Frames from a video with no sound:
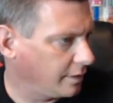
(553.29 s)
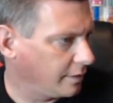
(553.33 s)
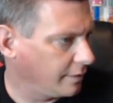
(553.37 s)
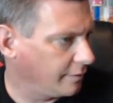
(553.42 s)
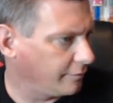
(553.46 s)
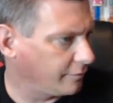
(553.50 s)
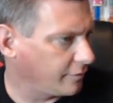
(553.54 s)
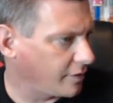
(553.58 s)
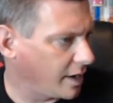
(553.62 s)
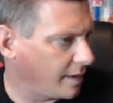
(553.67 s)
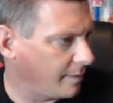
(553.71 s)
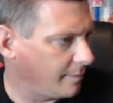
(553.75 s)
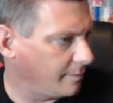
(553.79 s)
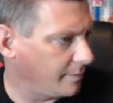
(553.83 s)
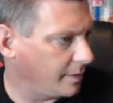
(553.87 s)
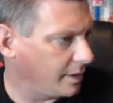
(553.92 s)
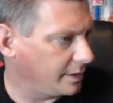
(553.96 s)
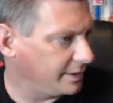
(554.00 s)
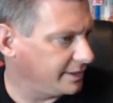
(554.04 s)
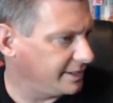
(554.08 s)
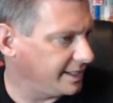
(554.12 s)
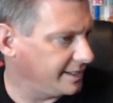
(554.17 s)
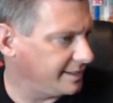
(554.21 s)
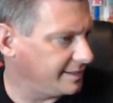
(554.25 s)
from
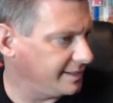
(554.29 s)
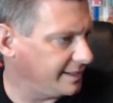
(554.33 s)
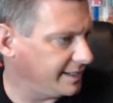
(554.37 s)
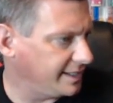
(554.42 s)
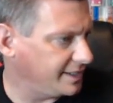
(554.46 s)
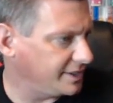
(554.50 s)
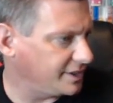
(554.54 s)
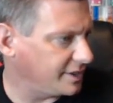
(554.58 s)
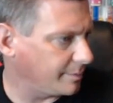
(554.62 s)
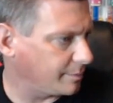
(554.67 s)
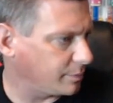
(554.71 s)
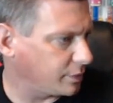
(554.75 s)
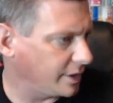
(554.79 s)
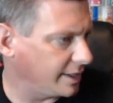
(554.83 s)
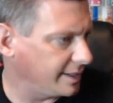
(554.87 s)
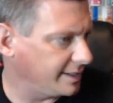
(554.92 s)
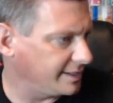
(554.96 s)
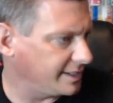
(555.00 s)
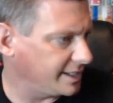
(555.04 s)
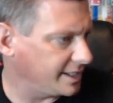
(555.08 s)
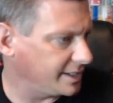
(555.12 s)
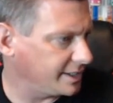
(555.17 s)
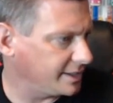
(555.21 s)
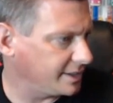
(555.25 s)
Disney's The
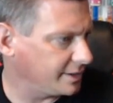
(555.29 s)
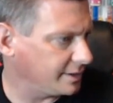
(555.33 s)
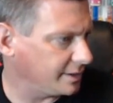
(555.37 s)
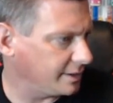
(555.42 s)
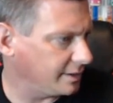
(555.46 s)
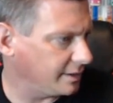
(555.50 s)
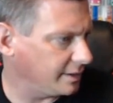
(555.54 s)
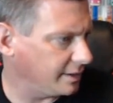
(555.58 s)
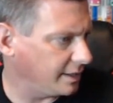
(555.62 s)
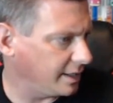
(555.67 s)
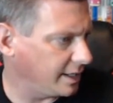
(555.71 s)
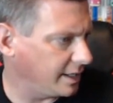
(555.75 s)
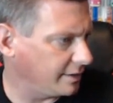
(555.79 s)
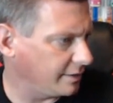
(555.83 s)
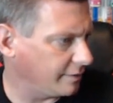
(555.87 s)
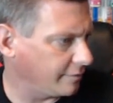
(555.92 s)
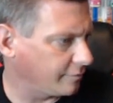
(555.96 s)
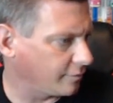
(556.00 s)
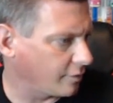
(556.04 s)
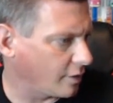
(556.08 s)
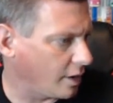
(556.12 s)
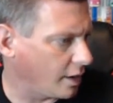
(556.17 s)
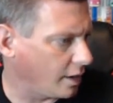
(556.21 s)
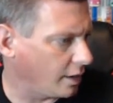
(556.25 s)
Princess and the
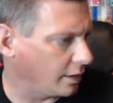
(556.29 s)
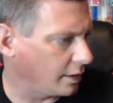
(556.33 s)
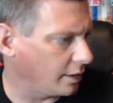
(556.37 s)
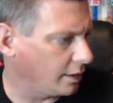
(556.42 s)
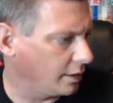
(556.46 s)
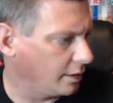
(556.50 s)
Frog.